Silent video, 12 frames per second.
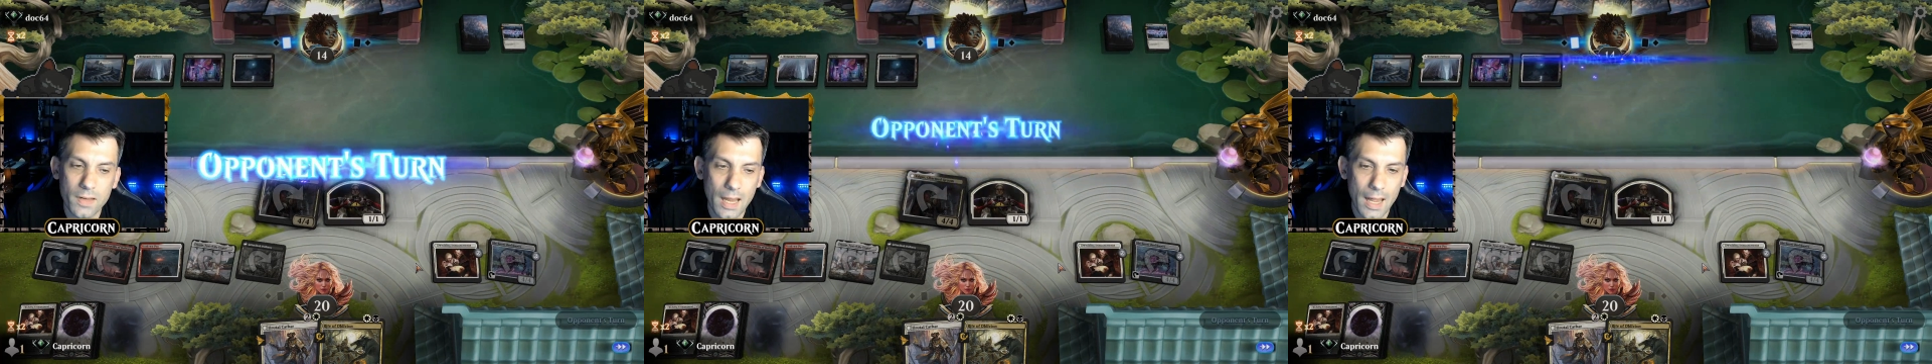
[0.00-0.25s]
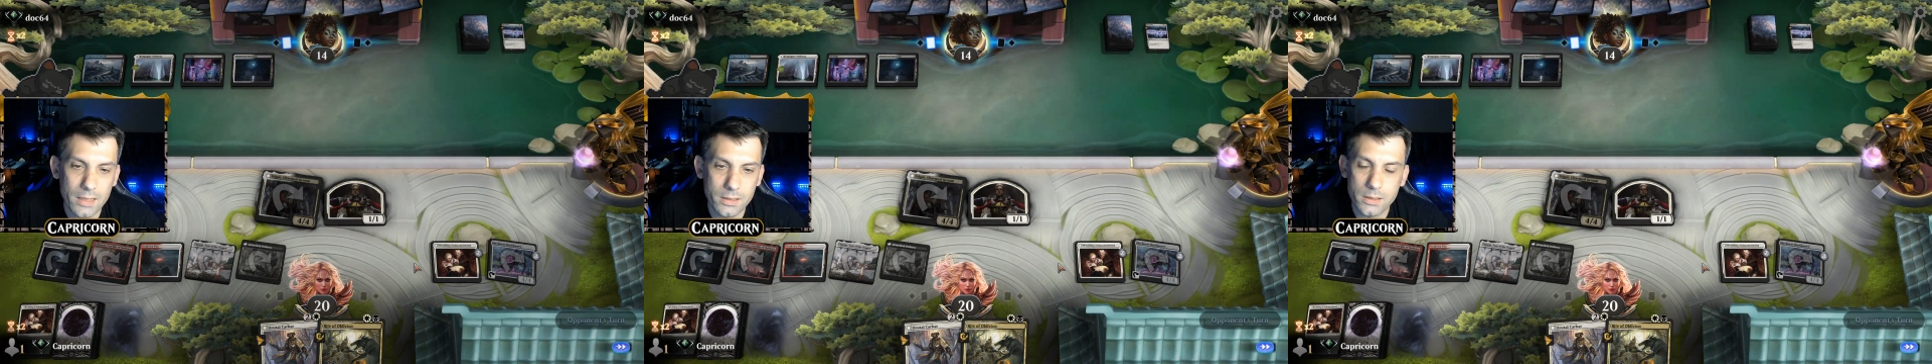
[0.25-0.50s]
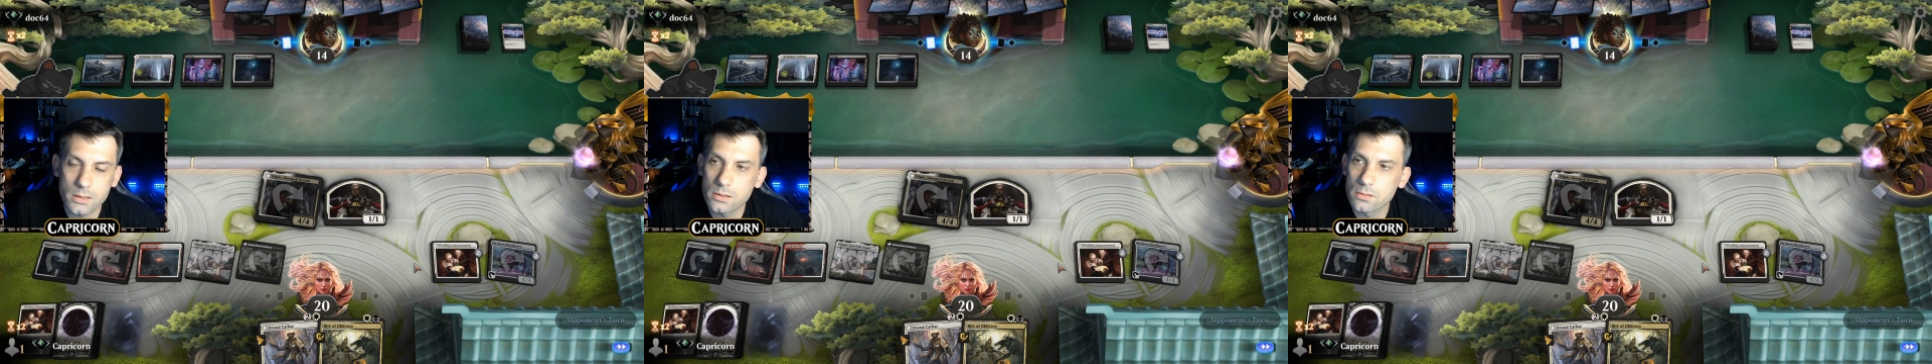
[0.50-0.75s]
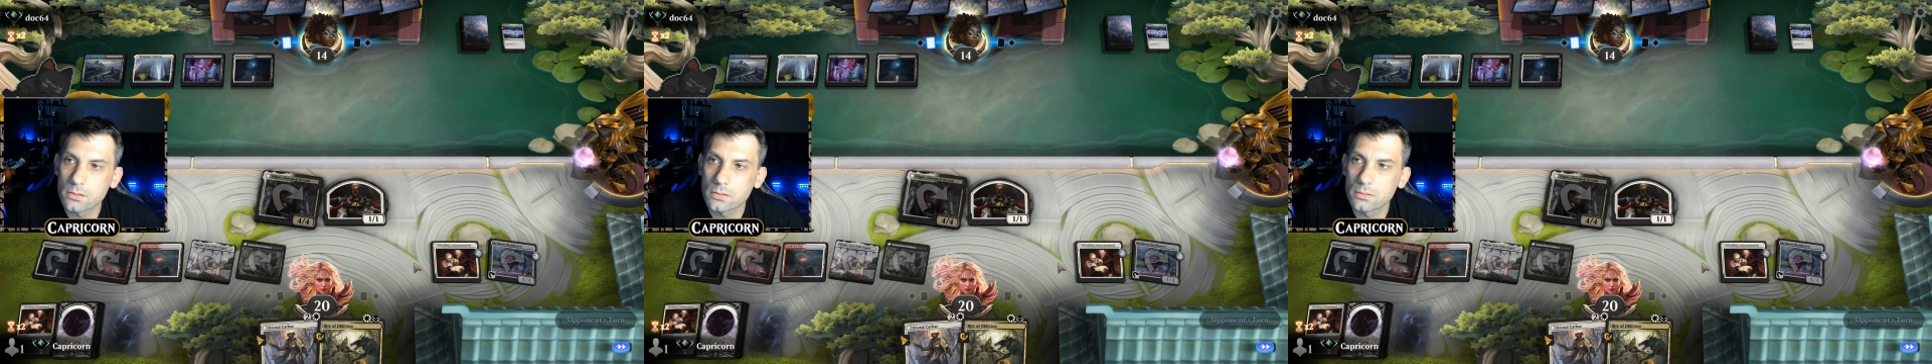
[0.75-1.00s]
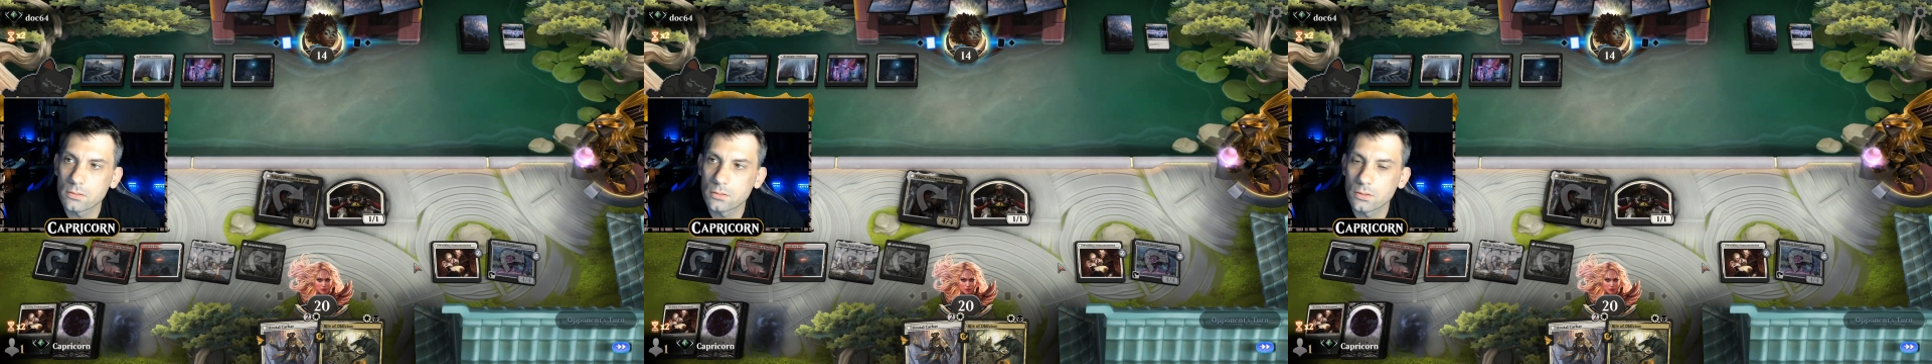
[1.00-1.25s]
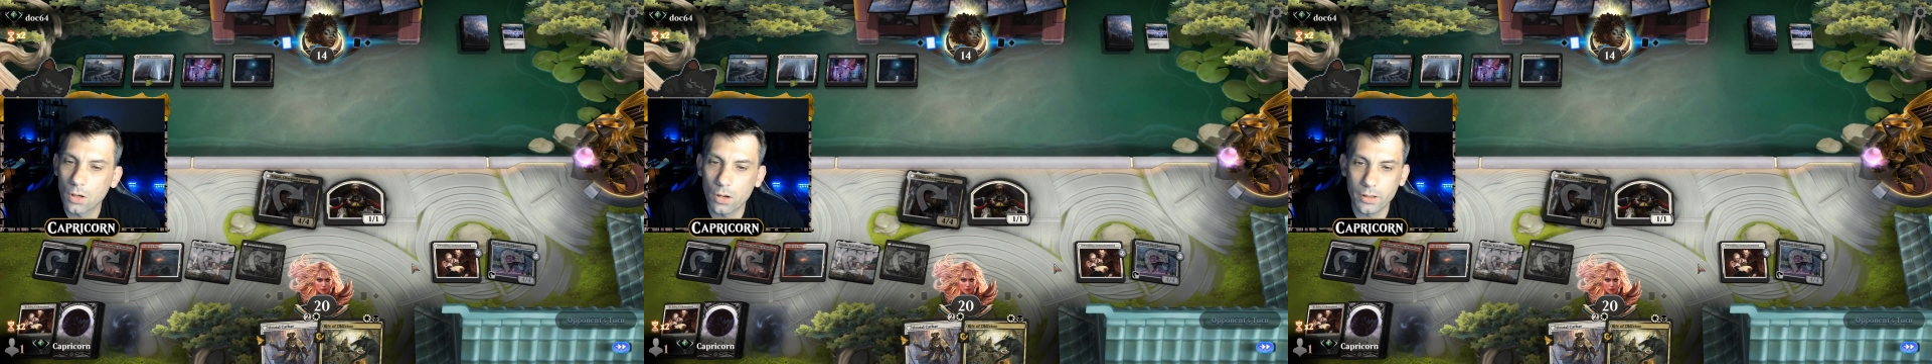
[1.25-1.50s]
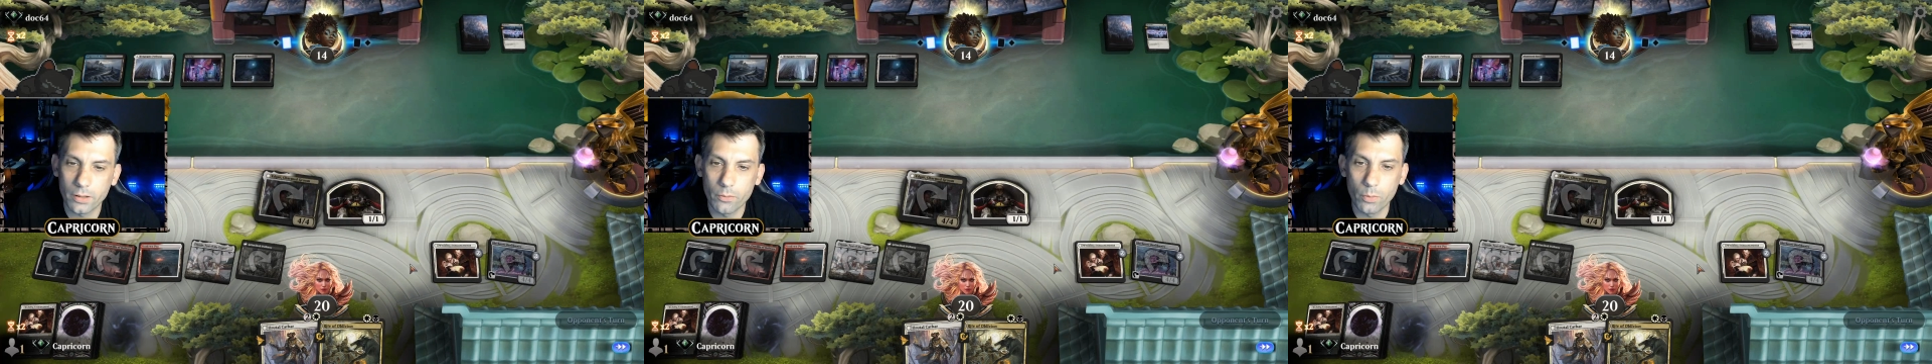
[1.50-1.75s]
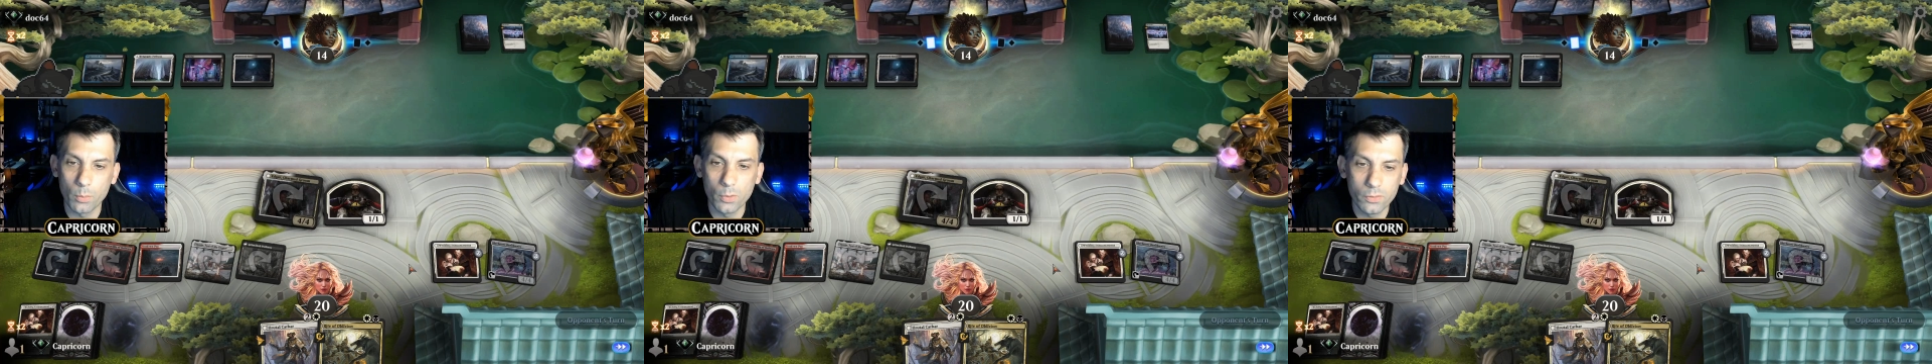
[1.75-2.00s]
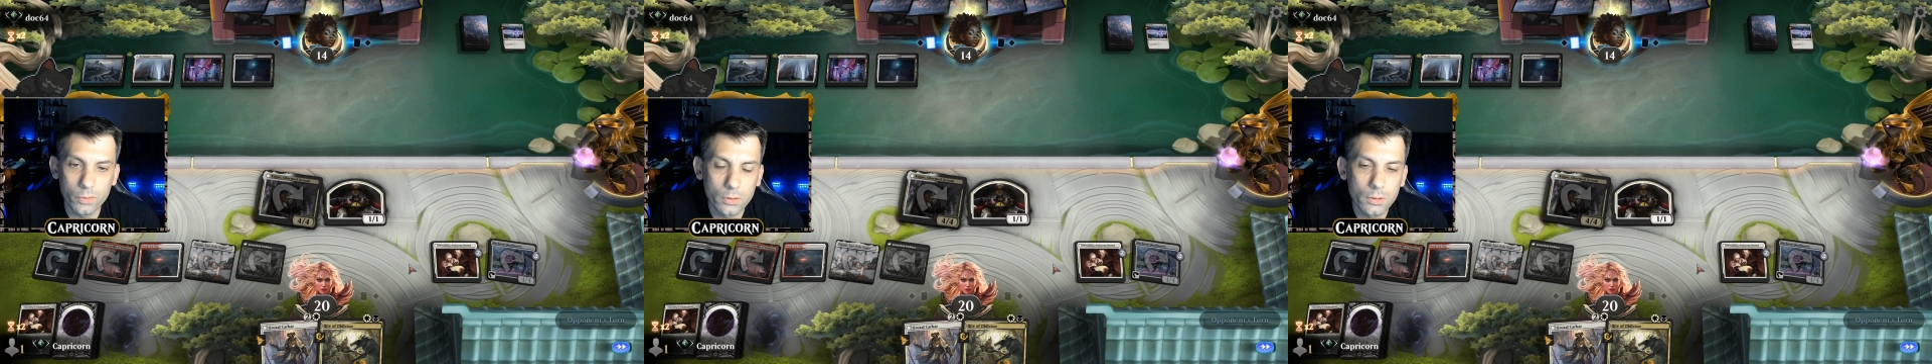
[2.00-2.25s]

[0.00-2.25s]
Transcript: has targeted removal,